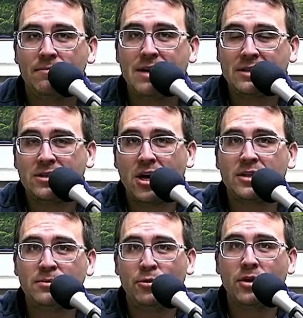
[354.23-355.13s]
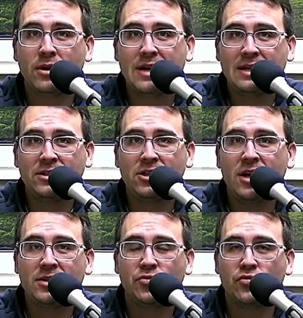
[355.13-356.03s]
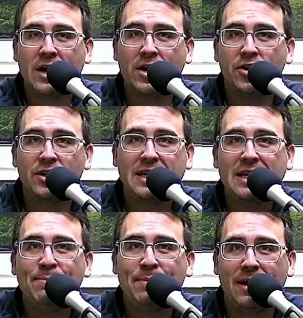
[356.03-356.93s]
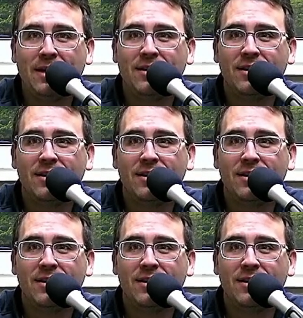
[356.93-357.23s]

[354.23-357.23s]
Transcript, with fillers: That's God's book. That's God's record keeping.